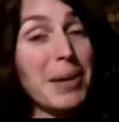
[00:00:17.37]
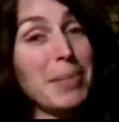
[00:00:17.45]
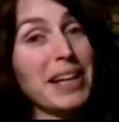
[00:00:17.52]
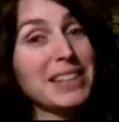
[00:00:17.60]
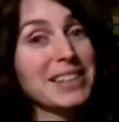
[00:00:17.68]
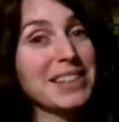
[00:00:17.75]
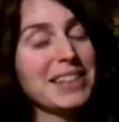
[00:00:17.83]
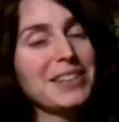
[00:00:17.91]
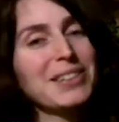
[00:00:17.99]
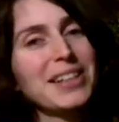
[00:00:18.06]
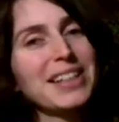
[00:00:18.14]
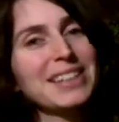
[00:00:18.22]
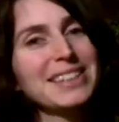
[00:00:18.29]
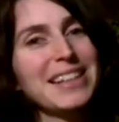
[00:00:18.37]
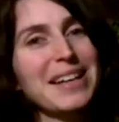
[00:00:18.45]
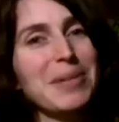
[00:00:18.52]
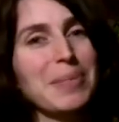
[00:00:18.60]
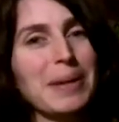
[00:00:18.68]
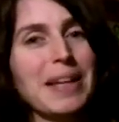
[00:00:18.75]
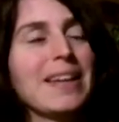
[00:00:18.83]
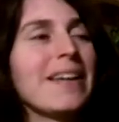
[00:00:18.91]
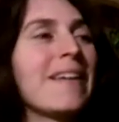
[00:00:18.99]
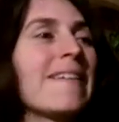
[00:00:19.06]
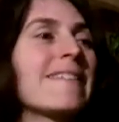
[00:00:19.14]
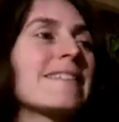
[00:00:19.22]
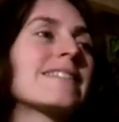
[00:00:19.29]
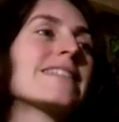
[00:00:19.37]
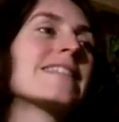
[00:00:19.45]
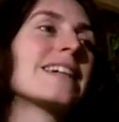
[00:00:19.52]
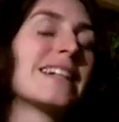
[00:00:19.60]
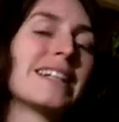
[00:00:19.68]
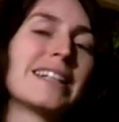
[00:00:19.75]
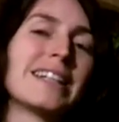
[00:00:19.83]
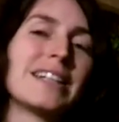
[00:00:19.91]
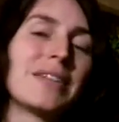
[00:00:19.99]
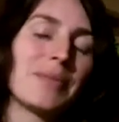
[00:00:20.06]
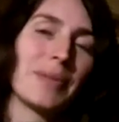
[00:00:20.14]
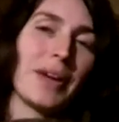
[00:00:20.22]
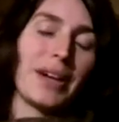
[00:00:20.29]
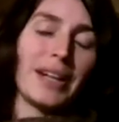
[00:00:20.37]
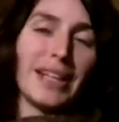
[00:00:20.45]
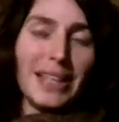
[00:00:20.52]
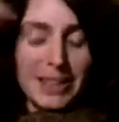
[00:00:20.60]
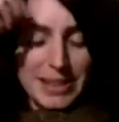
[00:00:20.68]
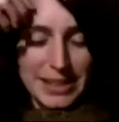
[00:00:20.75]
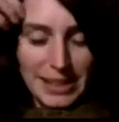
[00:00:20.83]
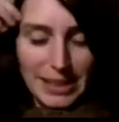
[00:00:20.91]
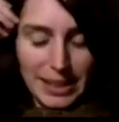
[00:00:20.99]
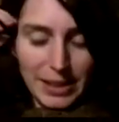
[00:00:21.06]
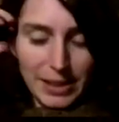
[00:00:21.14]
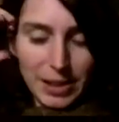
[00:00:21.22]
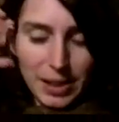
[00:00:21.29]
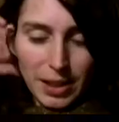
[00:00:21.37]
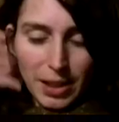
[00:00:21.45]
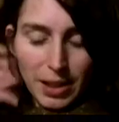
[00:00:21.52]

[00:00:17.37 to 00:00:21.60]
I'm asking you guys to help me. Alright, here's the deal.